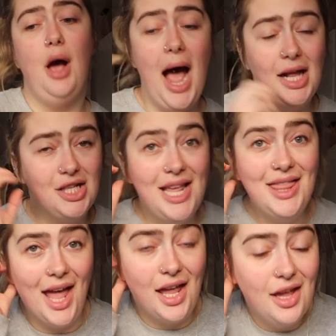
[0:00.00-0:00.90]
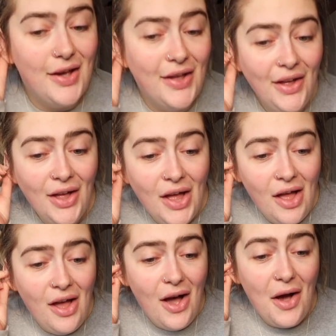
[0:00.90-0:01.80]
I actually think
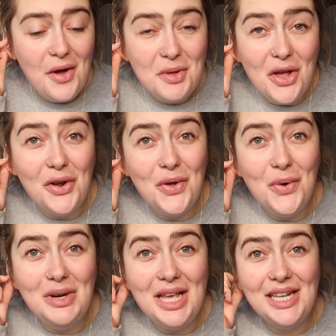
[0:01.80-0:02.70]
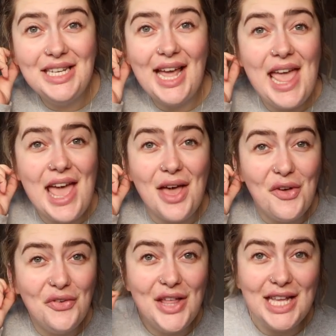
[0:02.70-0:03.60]
I'm gonna call it a day
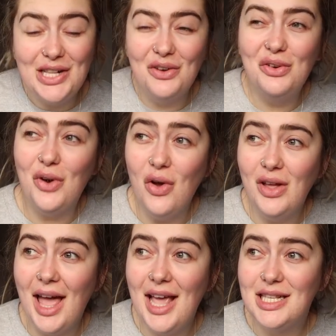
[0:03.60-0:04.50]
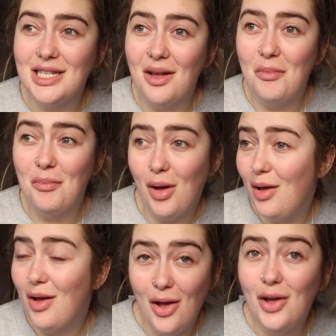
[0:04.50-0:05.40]
here for this little vlog. It's
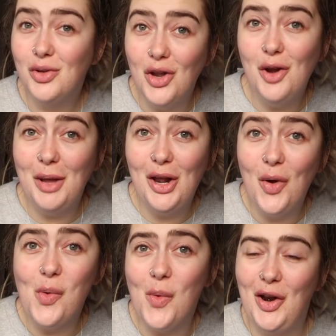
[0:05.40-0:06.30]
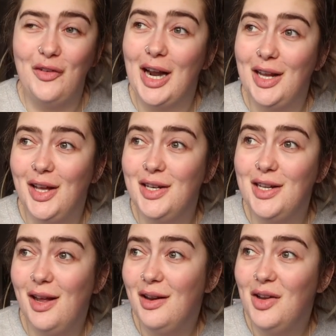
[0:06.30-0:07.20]
gonna be a long one, I
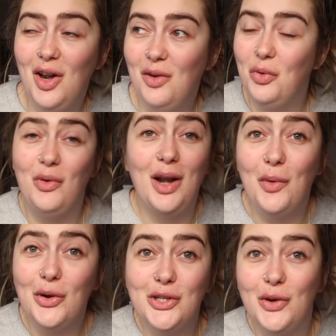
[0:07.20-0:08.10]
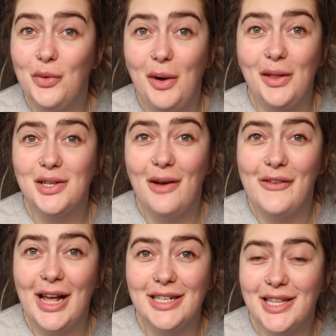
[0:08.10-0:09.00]
reckon. You'll have already watched it all by the time
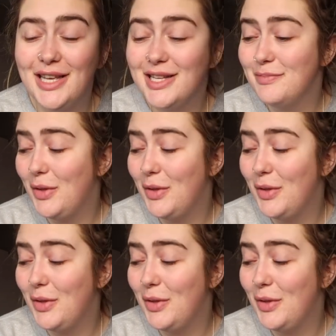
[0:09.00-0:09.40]
I get to this